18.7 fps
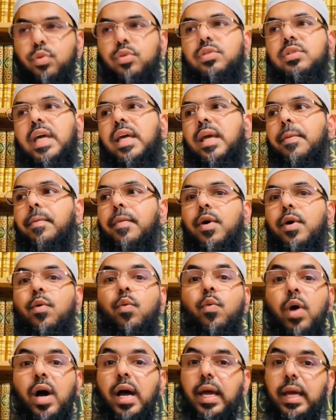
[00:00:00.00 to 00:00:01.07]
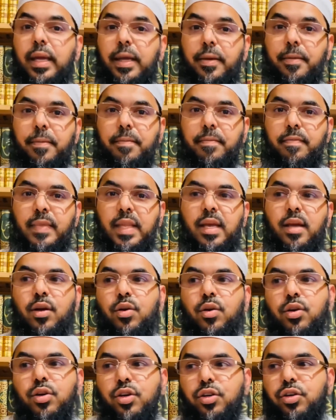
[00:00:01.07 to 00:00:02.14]
Lut, Tayyib, why?
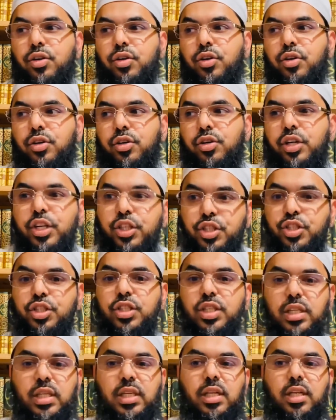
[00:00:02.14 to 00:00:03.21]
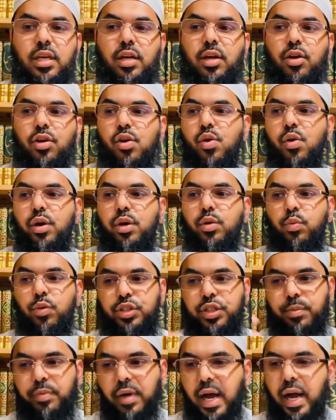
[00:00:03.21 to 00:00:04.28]
Did she go and
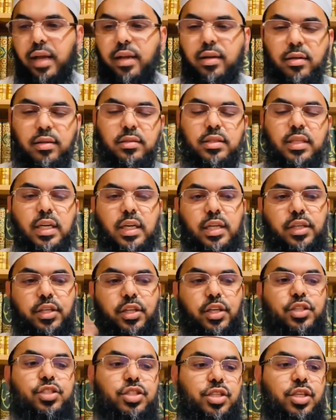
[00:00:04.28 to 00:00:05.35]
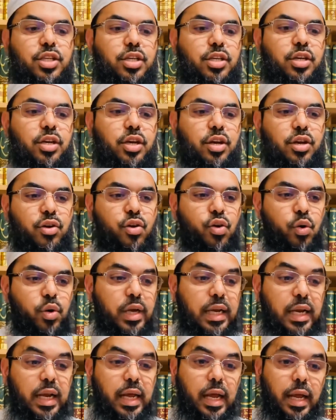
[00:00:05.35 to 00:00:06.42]
worship idols? Did she go
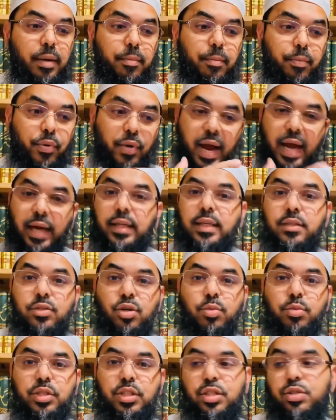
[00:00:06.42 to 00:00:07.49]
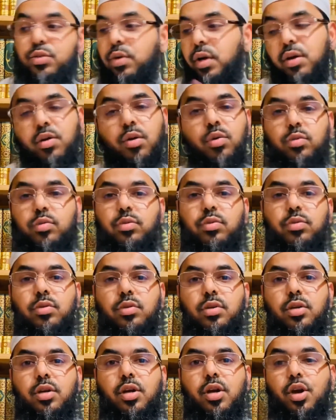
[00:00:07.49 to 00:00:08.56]
and practice homosexuality? No.
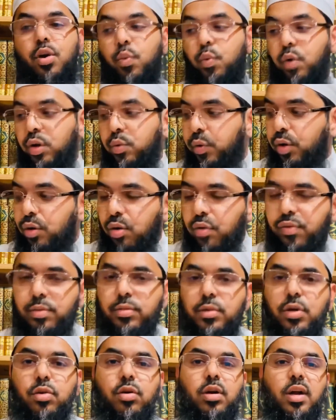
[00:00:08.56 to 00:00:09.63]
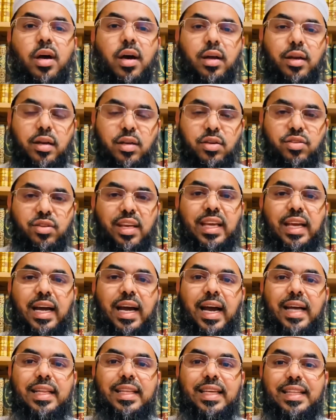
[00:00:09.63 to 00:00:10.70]
What we know from the Quran and Sahih
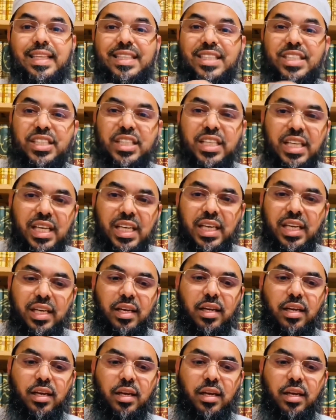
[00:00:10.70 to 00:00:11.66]
Hadith is she